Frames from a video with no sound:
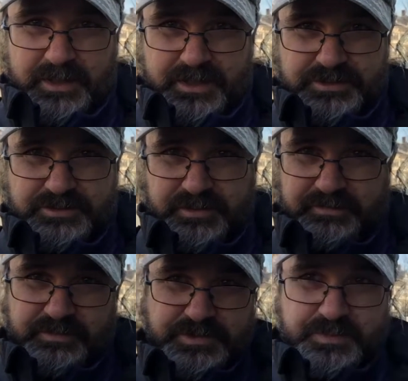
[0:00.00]
a history
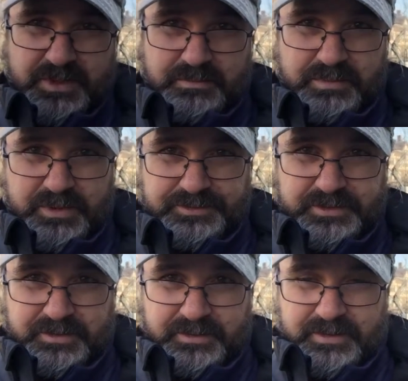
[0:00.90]
of its being
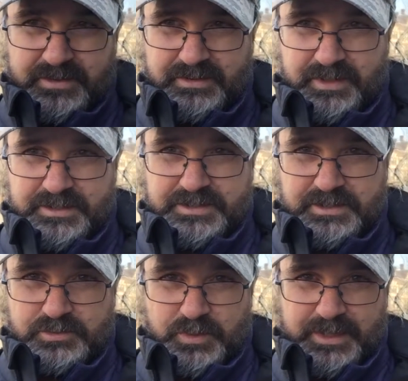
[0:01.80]
built in
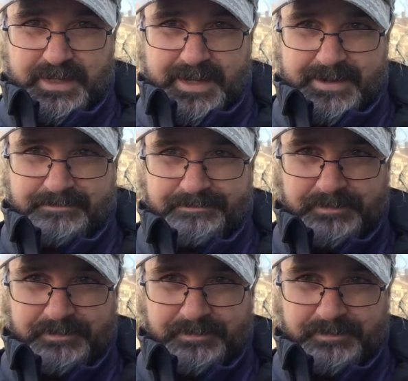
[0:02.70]
1929.